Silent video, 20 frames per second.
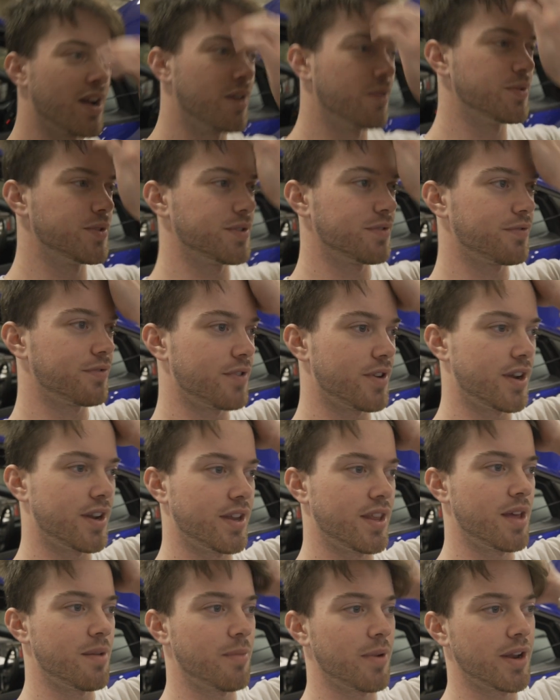I was
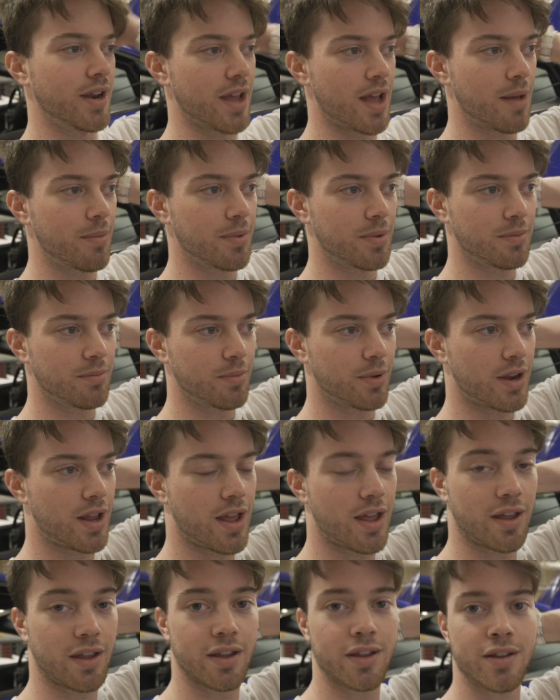afraid that might happen, but
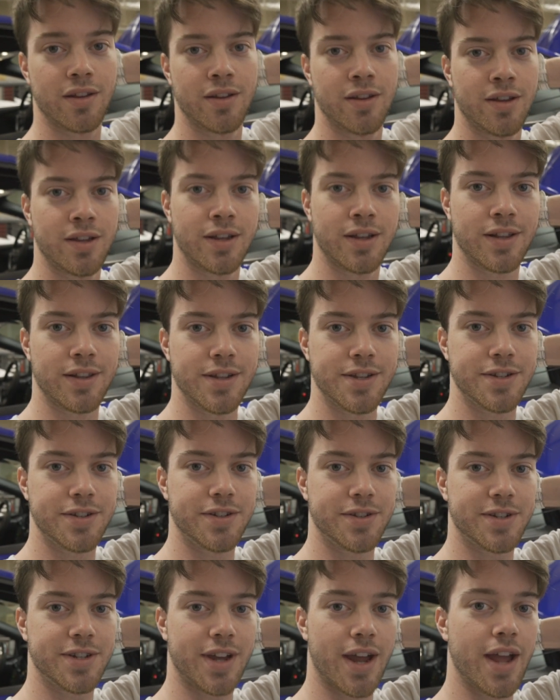hey, this
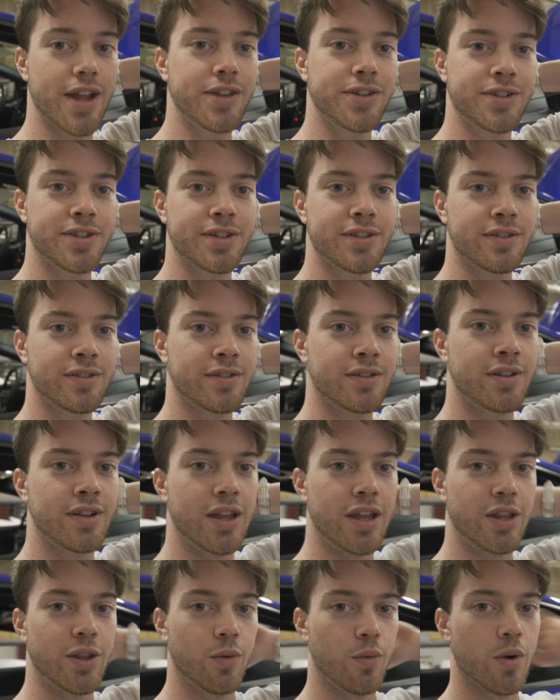is science
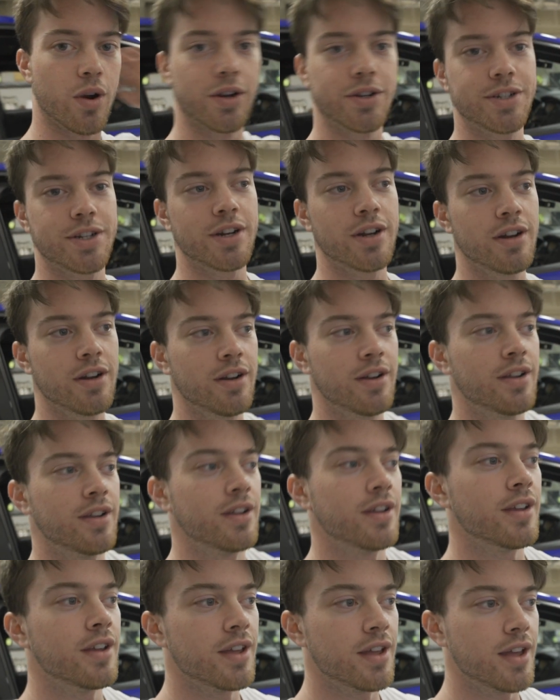in the works here,
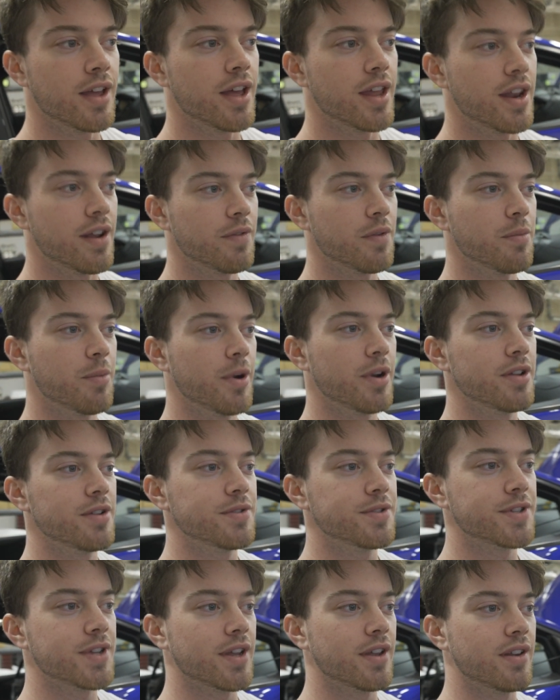and everybody
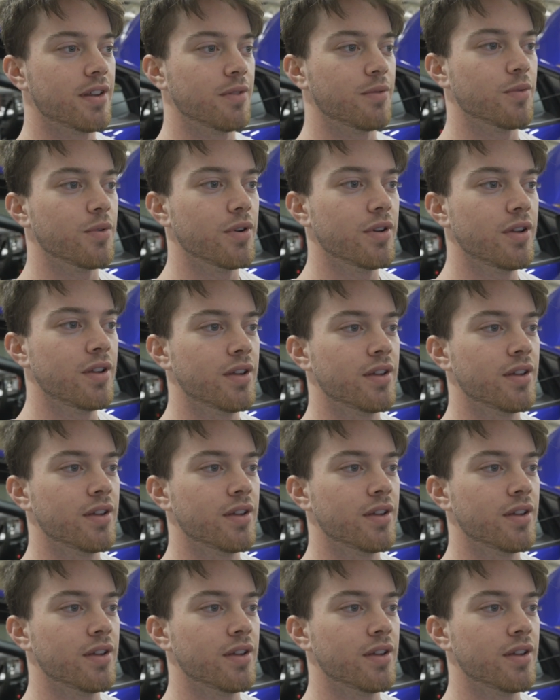who said it would.